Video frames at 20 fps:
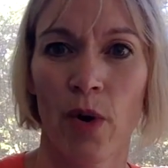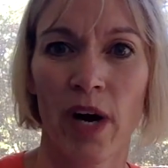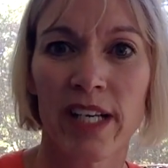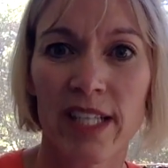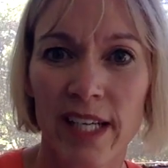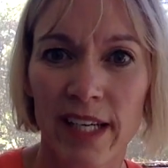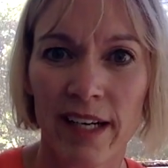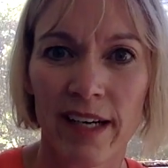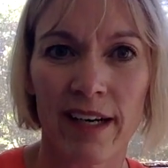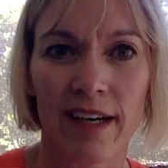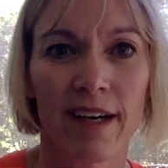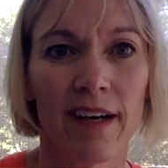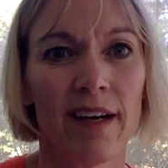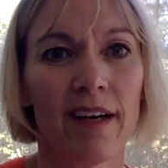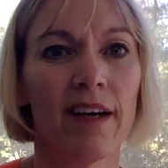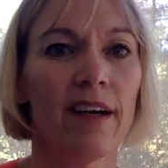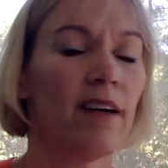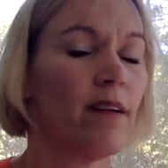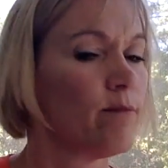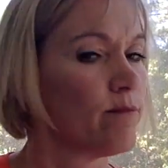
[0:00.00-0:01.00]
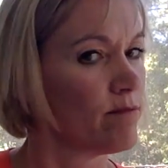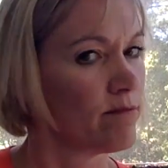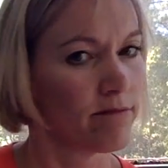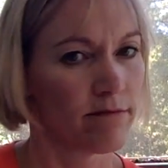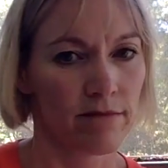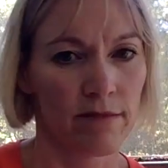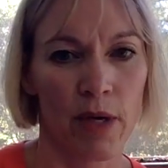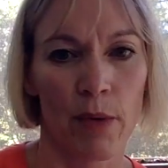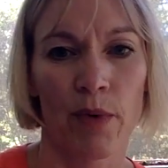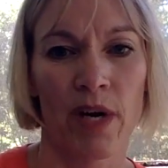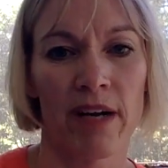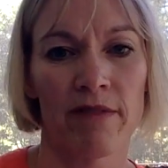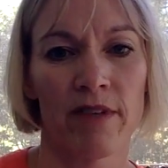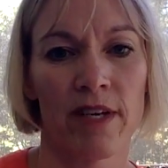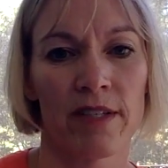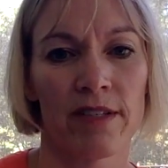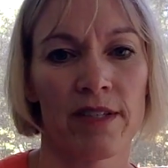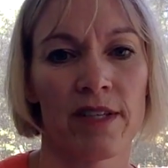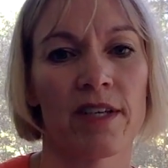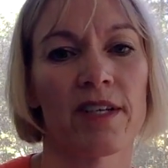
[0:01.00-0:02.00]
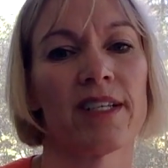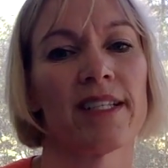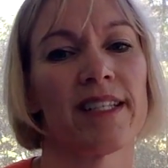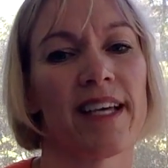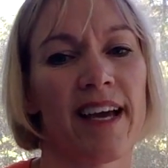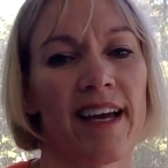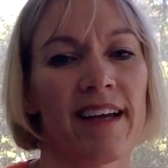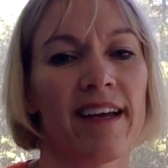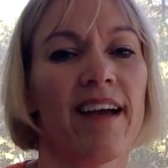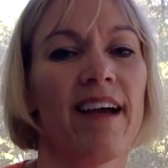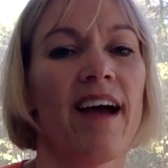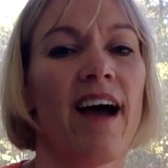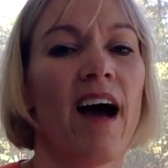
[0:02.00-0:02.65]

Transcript: idea, and whatever else they're gonna say.